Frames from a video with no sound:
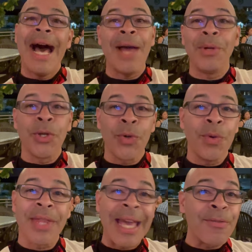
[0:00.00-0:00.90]
I will agree
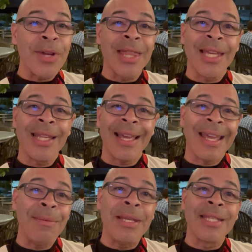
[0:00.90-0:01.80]
with everything that
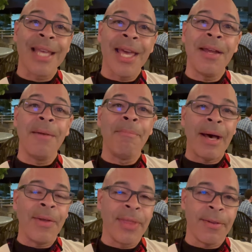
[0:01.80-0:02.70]
Amy said
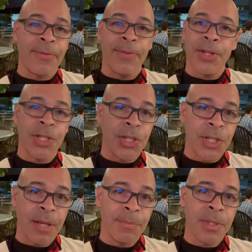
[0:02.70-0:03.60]
about the fish and
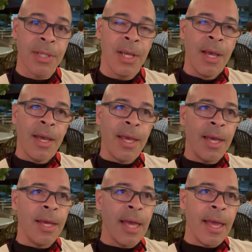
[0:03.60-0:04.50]
chips.
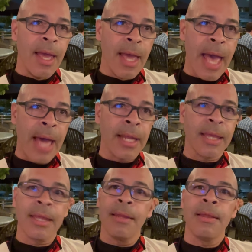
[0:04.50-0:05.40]
It had a
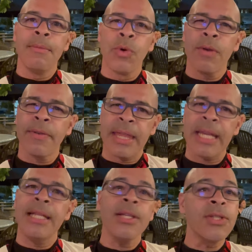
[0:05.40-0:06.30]
more of a
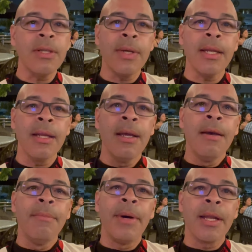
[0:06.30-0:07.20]
thickness to it,
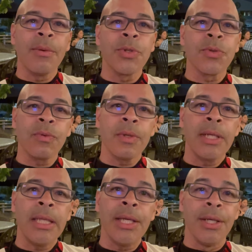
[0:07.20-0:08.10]
but it was
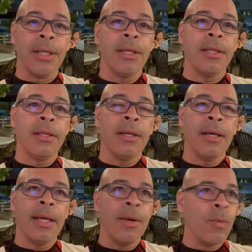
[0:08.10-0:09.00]
really good.
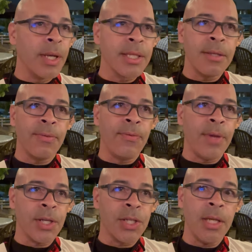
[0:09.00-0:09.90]
It wasn't
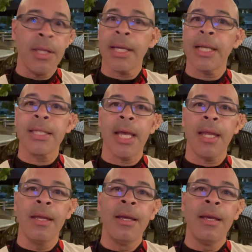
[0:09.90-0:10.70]
fishy, like I said.